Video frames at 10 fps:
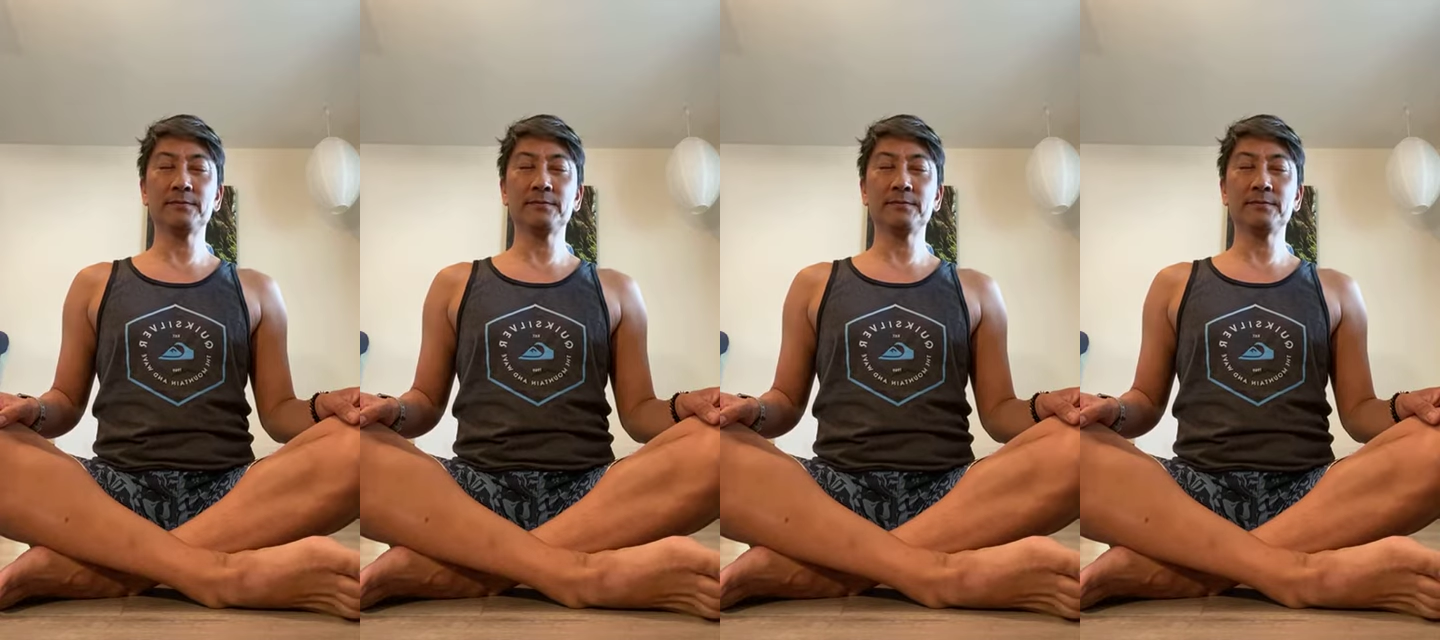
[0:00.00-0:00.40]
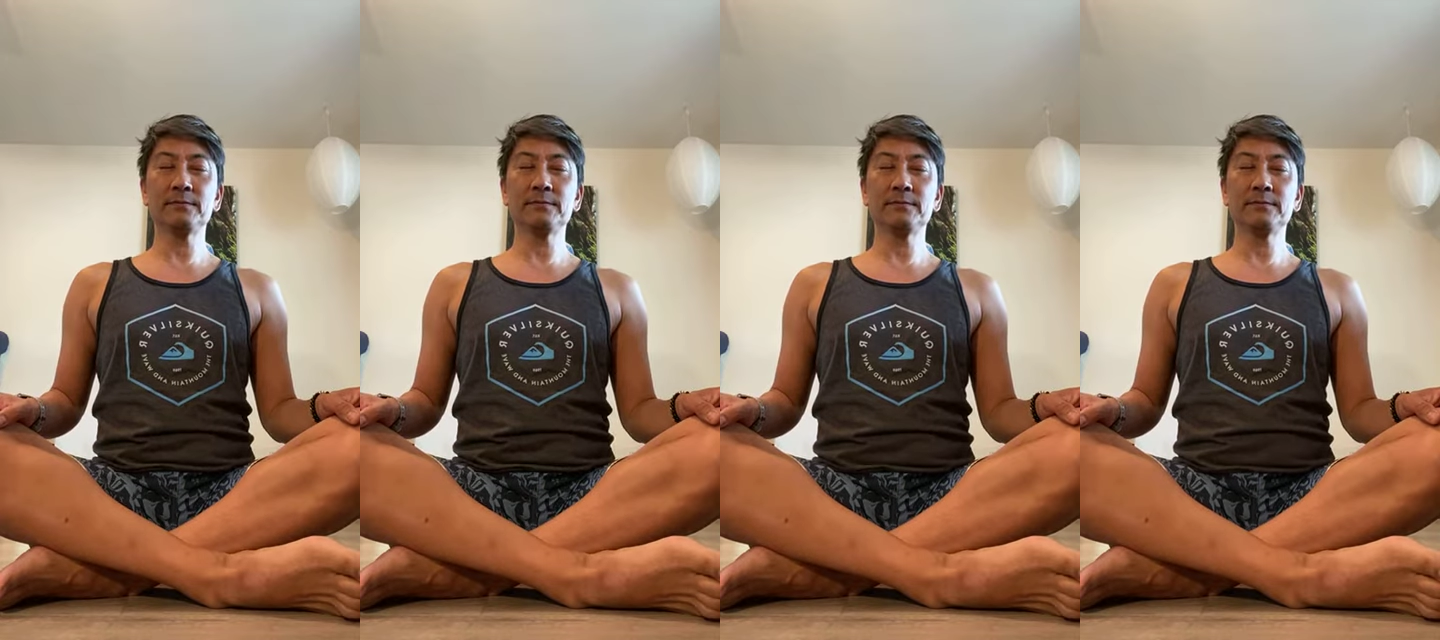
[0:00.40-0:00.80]

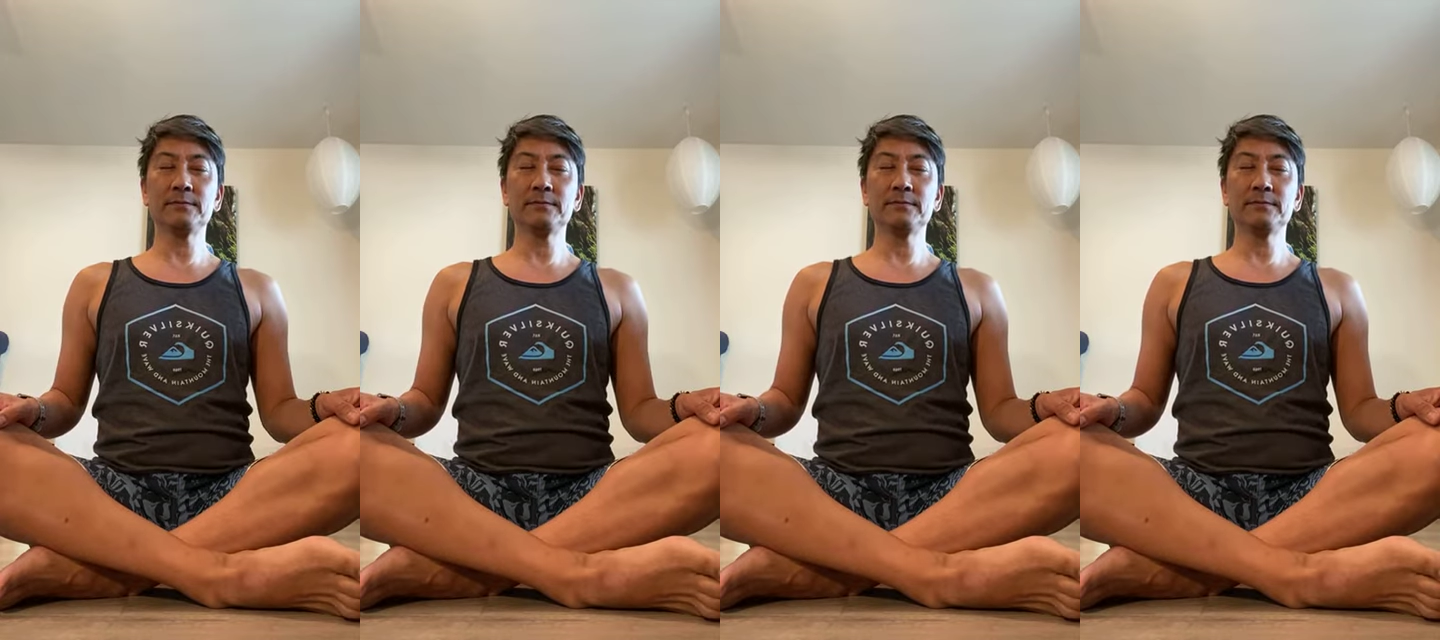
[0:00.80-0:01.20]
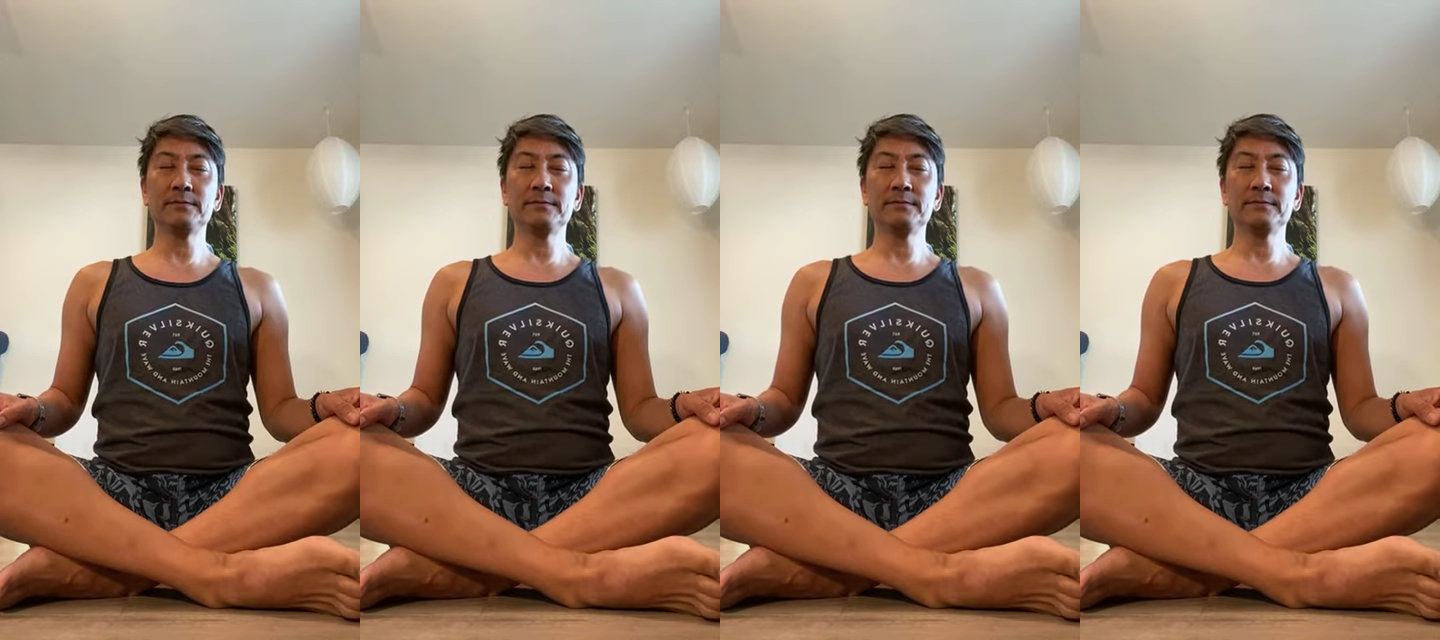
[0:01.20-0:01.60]

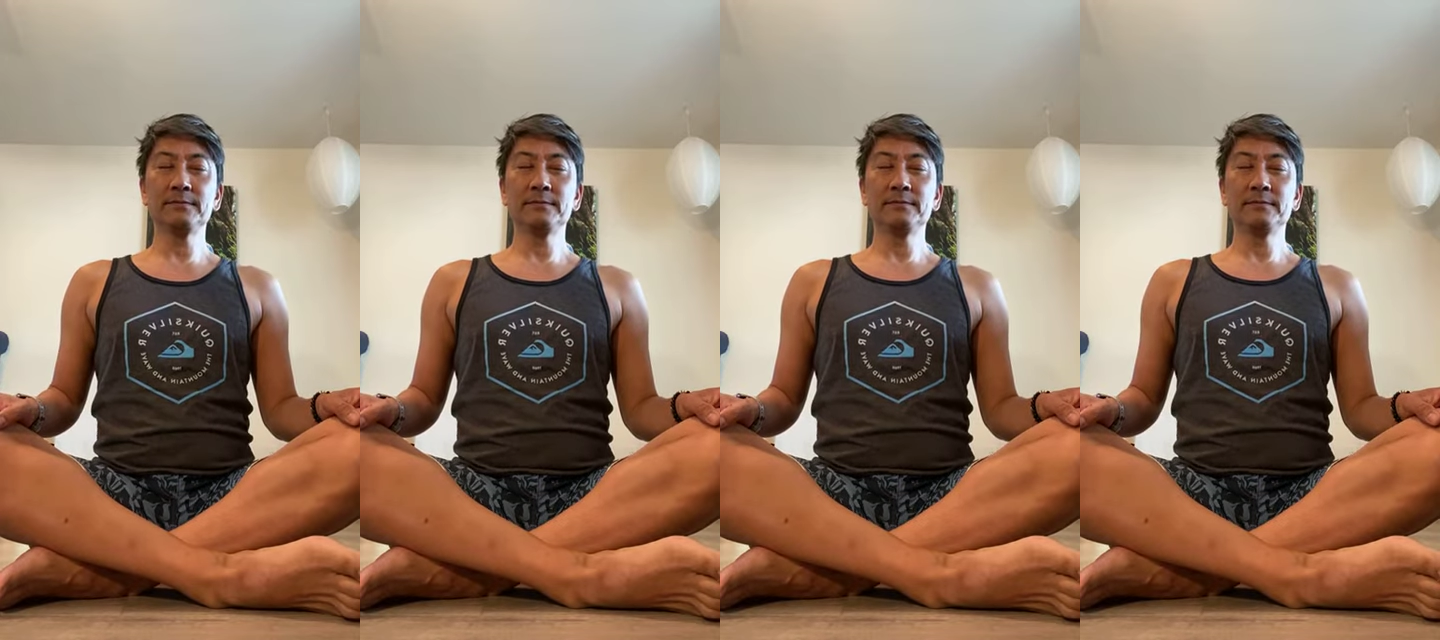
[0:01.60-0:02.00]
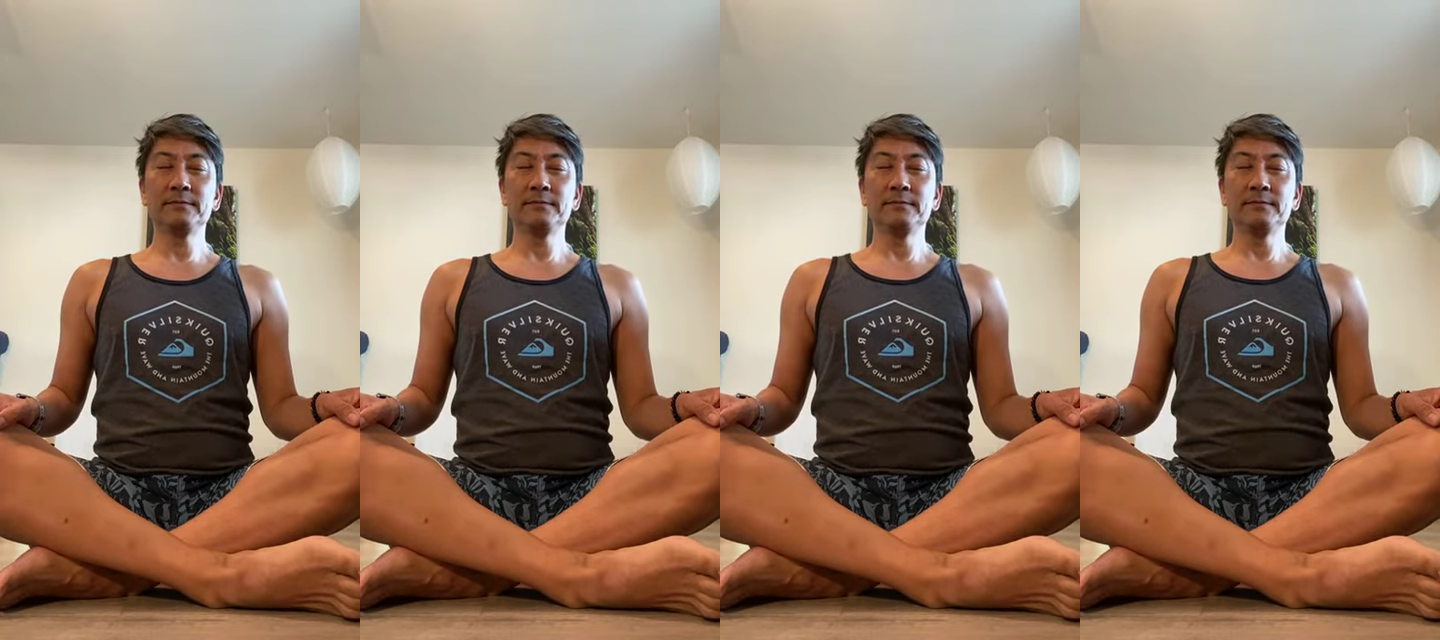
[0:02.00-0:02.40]

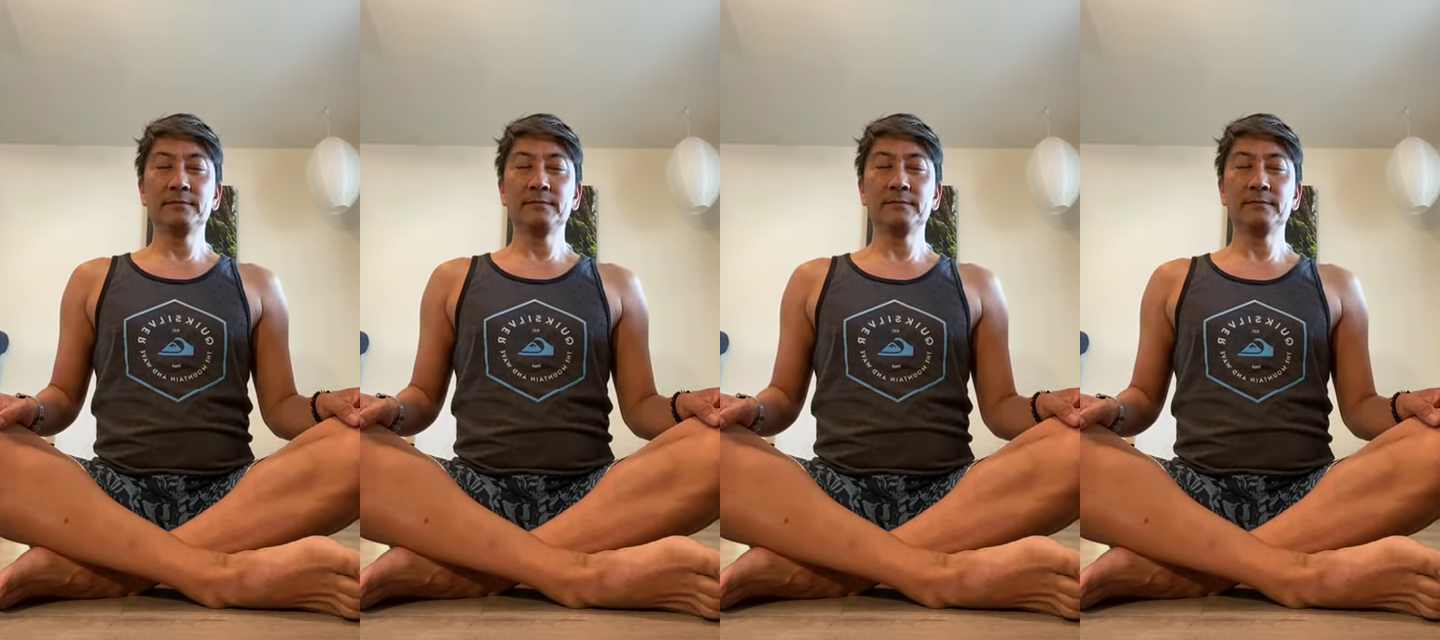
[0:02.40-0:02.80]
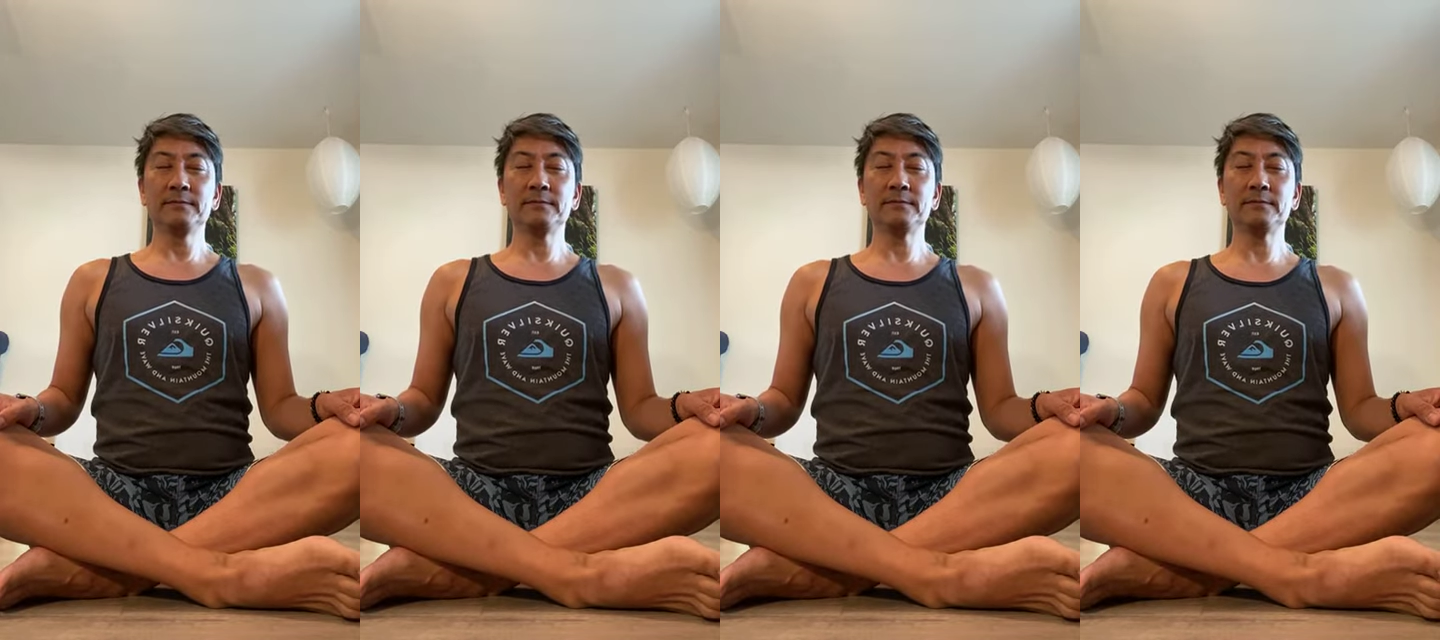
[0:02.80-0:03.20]

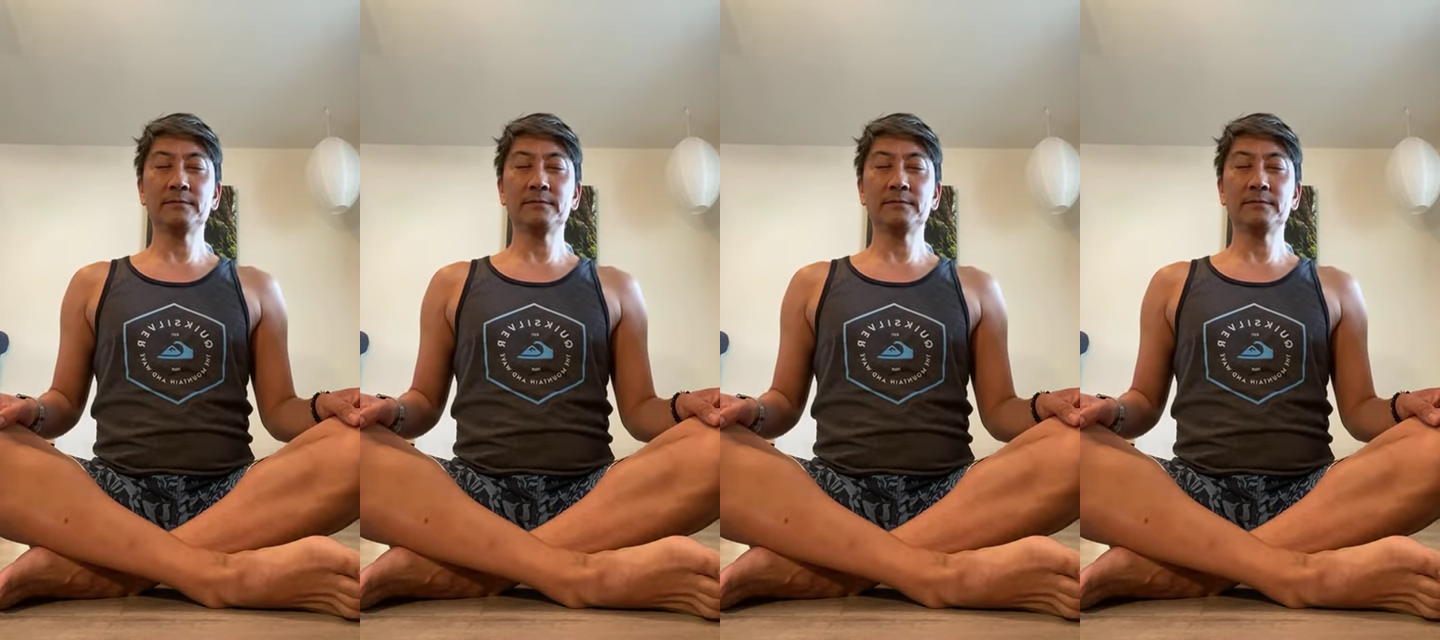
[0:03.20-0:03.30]
Nothing is said.